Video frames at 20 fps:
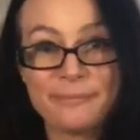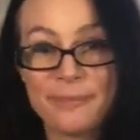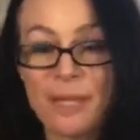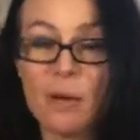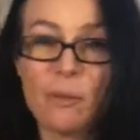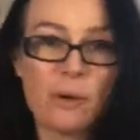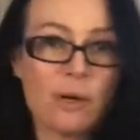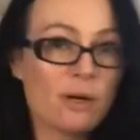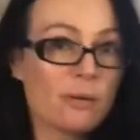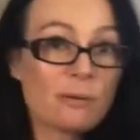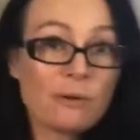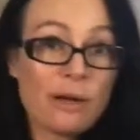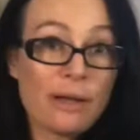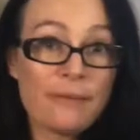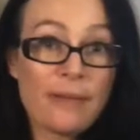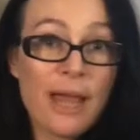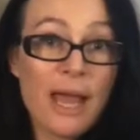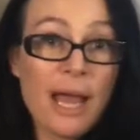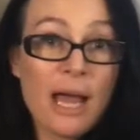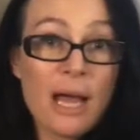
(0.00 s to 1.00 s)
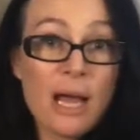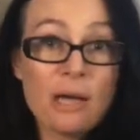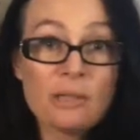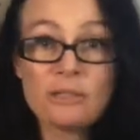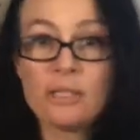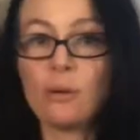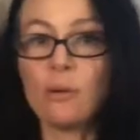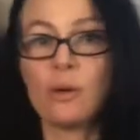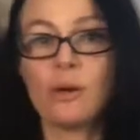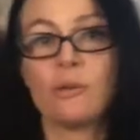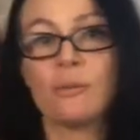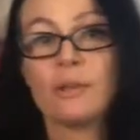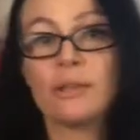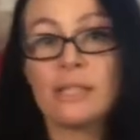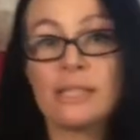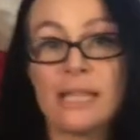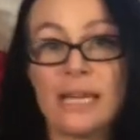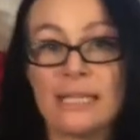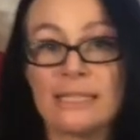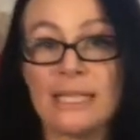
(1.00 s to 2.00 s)
I'll wear them around the house. I'll wear them with a
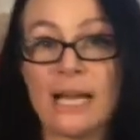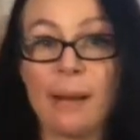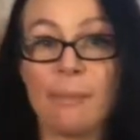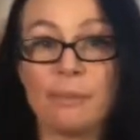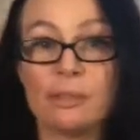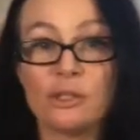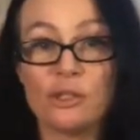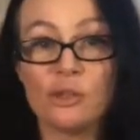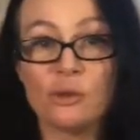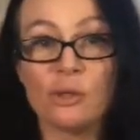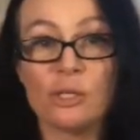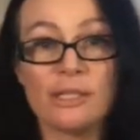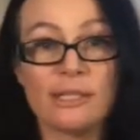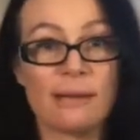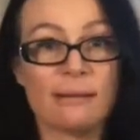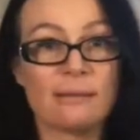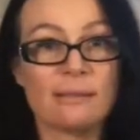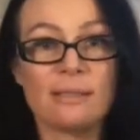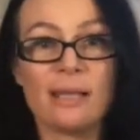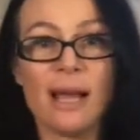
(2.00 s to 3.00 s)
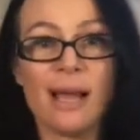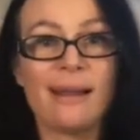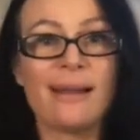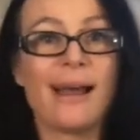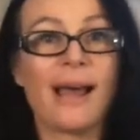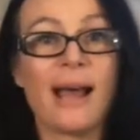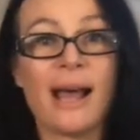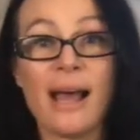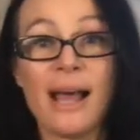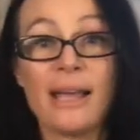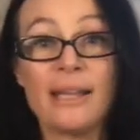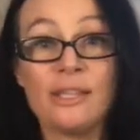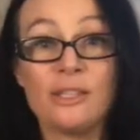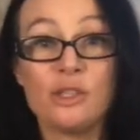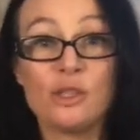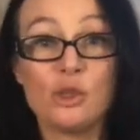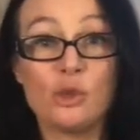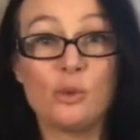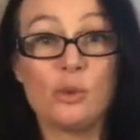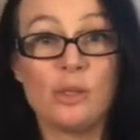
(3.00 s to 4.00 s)
tank top and shorts outside. I
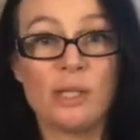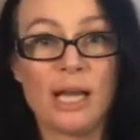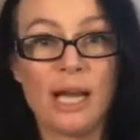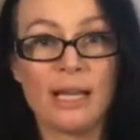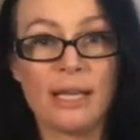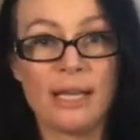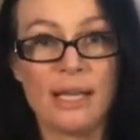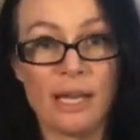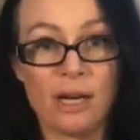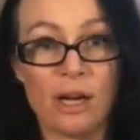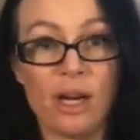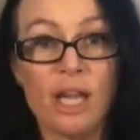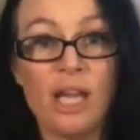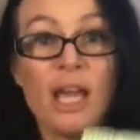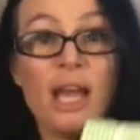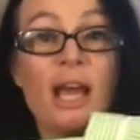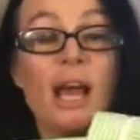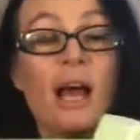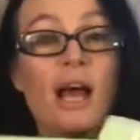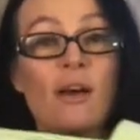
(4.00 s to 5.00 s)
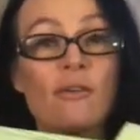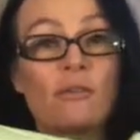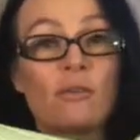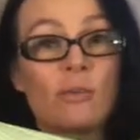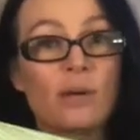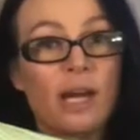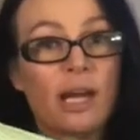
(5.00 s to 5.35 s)
do not care. From what I